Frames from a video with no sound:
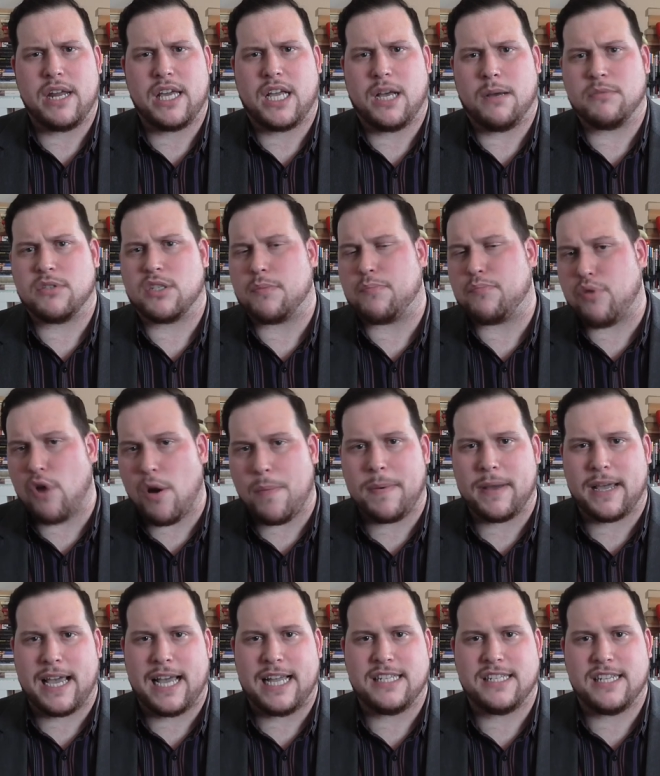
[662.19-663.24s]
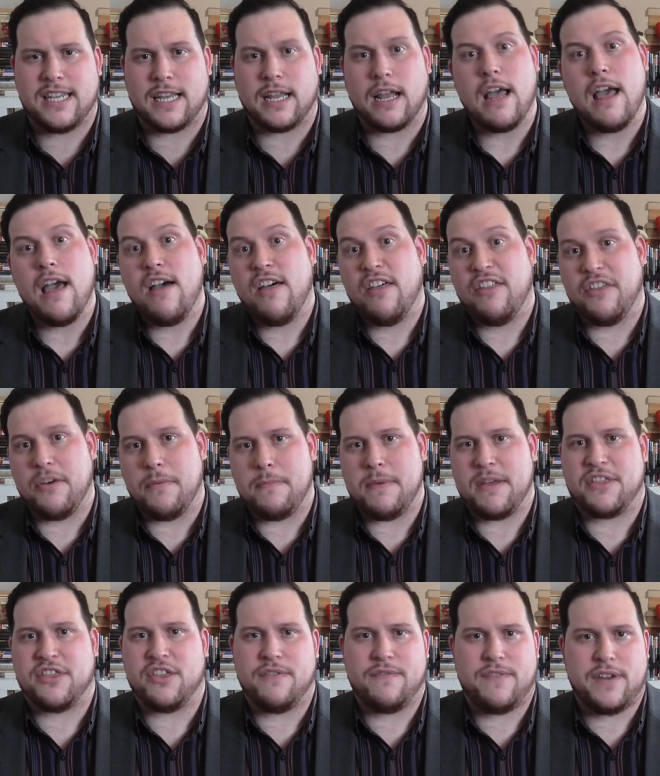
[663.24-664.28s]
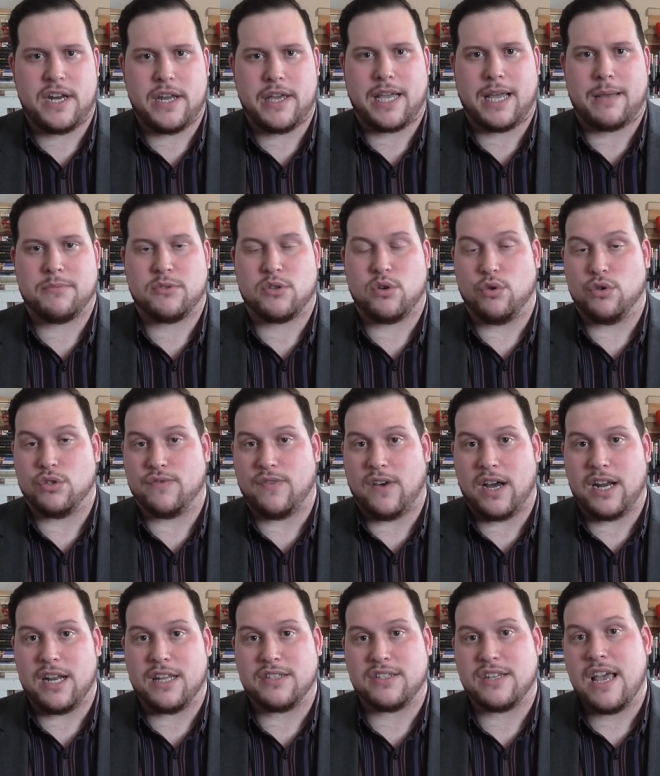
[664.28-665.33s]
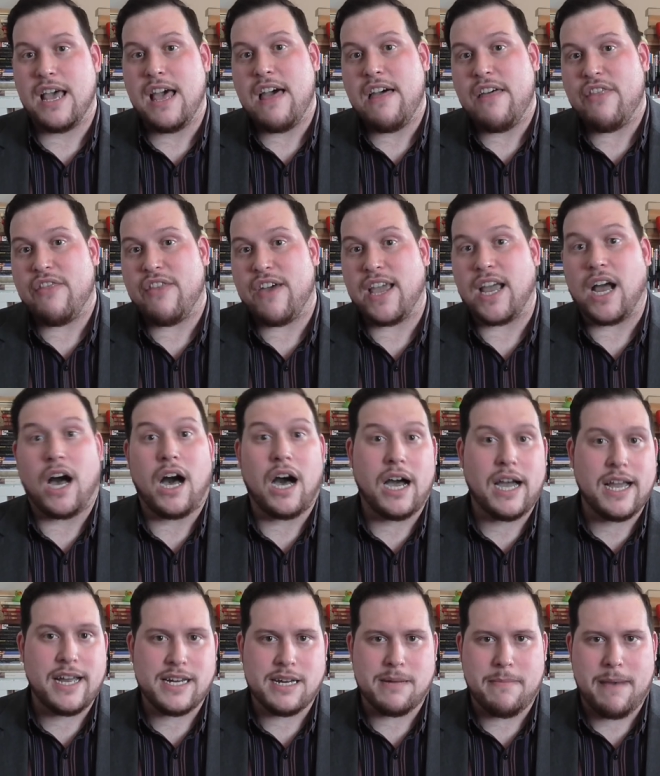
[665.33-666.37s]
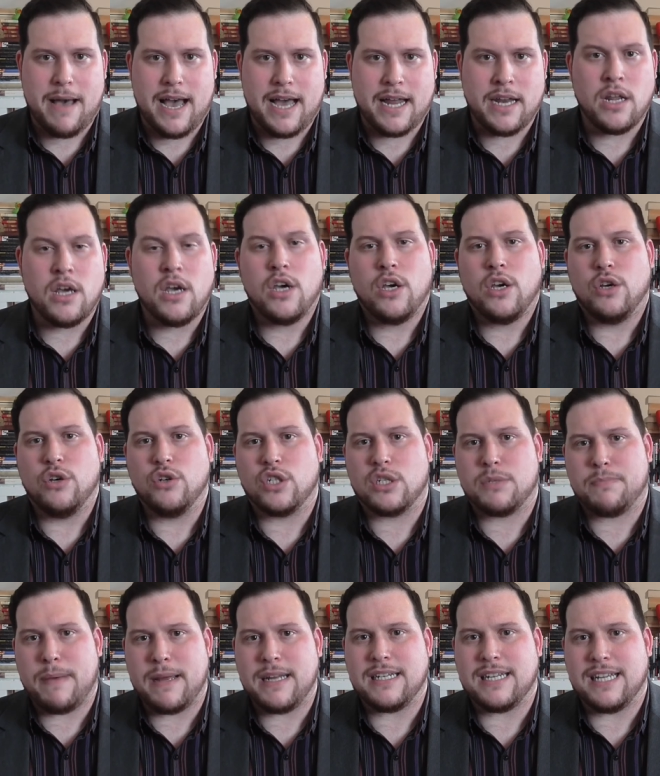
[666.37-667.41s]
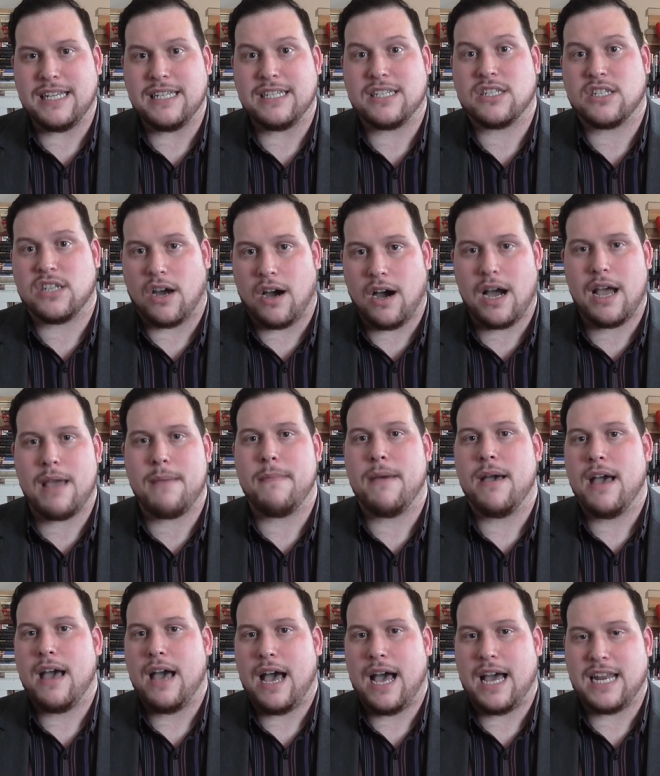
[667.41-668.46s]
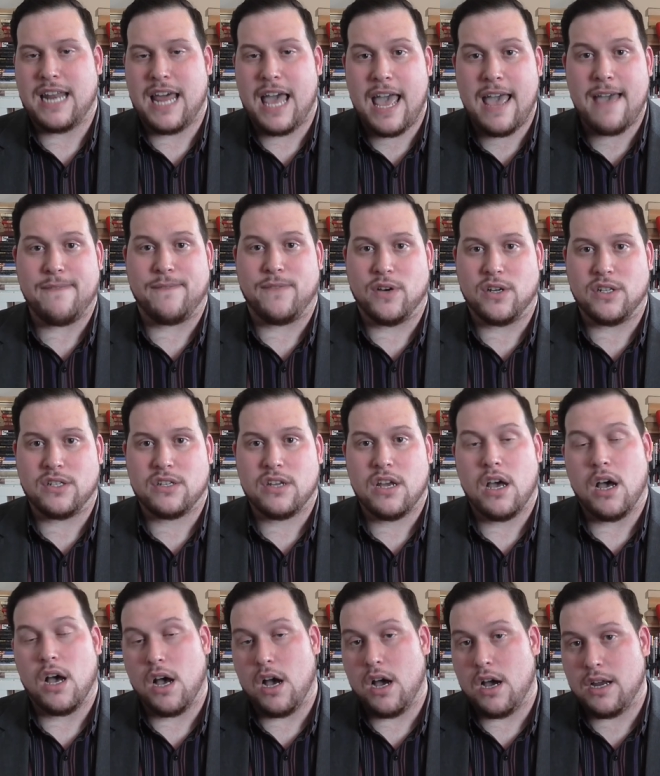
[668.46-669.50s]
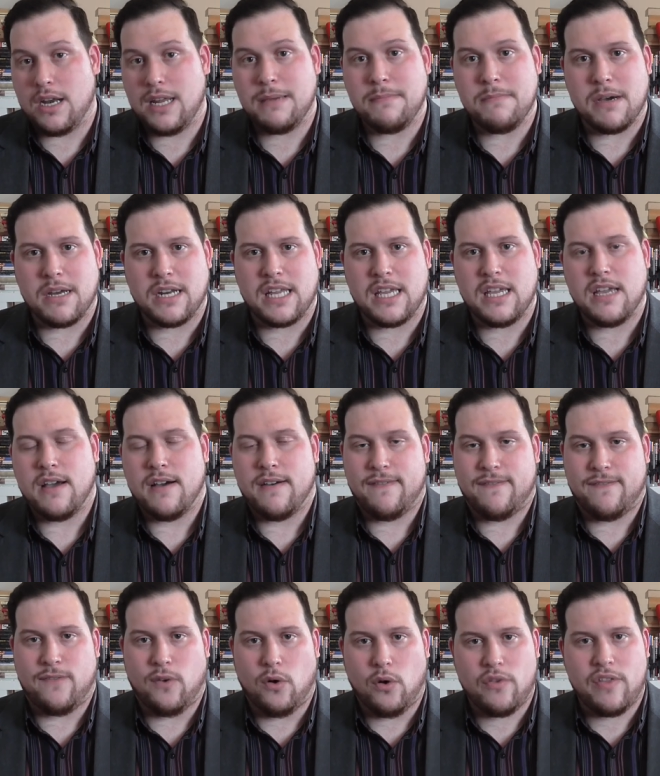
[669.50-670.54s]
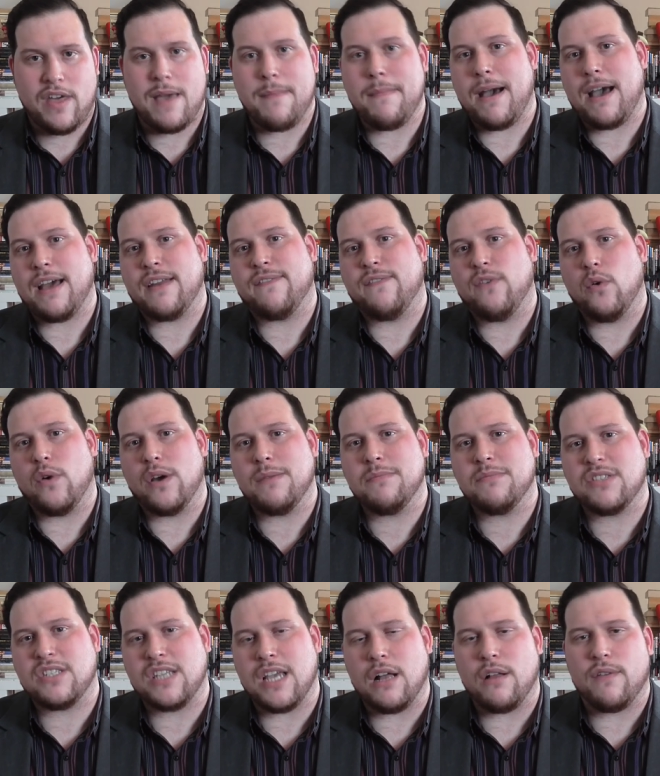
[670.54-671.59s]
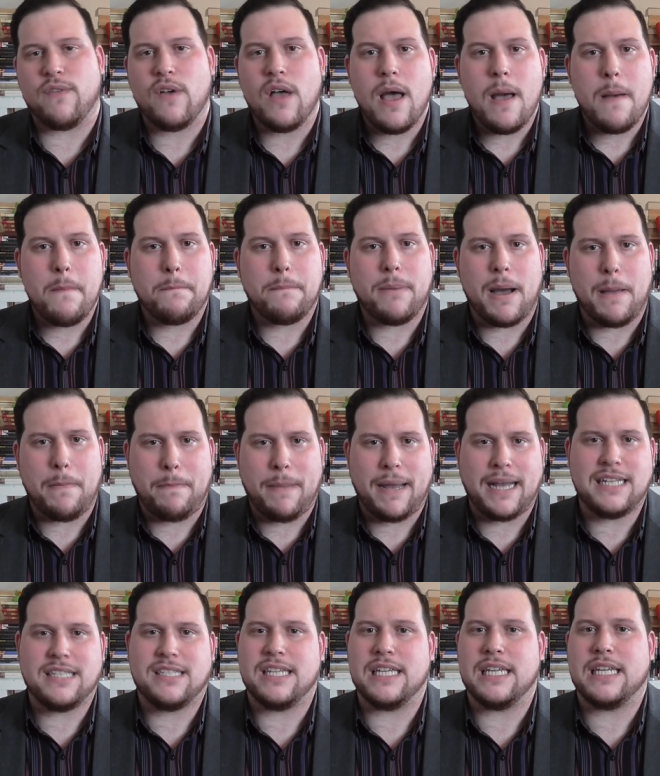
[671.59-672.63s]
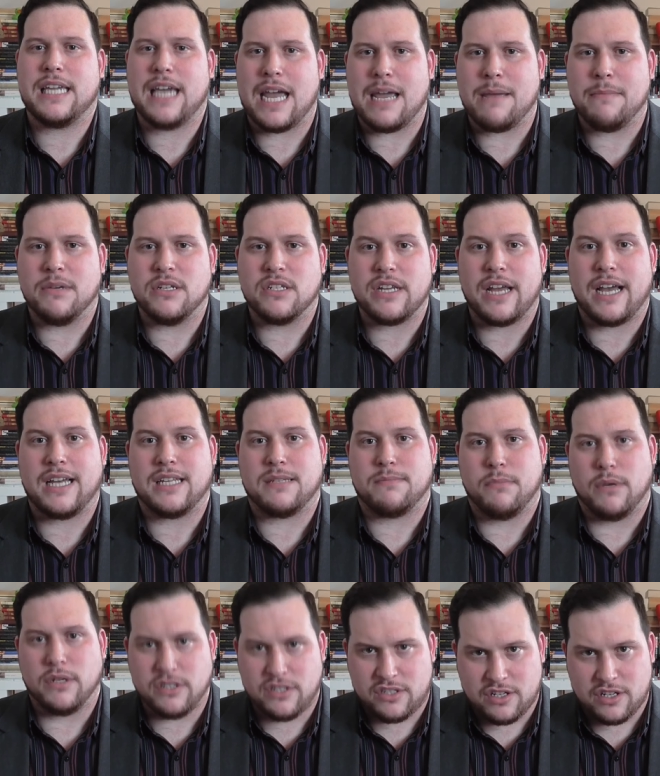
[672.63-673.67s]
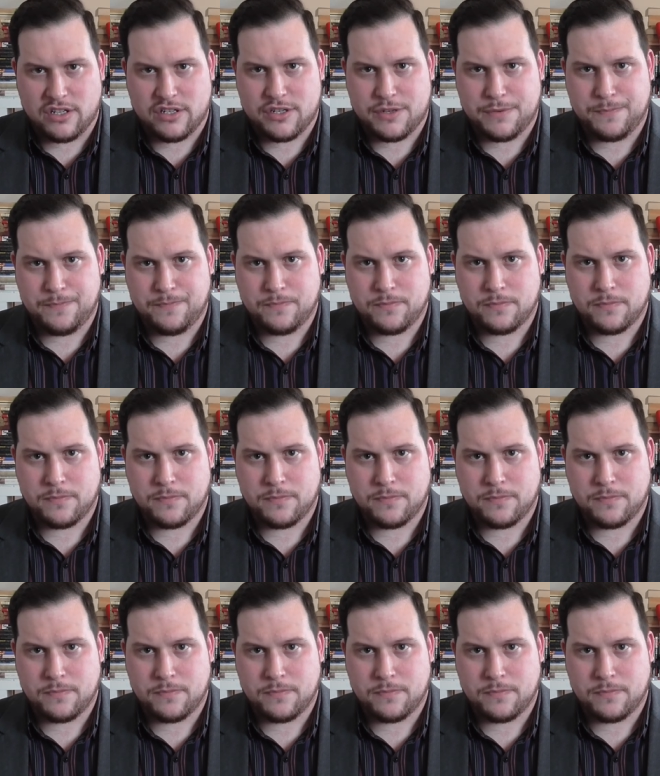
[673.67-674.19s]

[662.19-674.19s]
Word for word: when it comes to propagating the myth that video games cause violence. They hired a man who spent his time and effort earning money for them and for himself by painting gamers as monsters.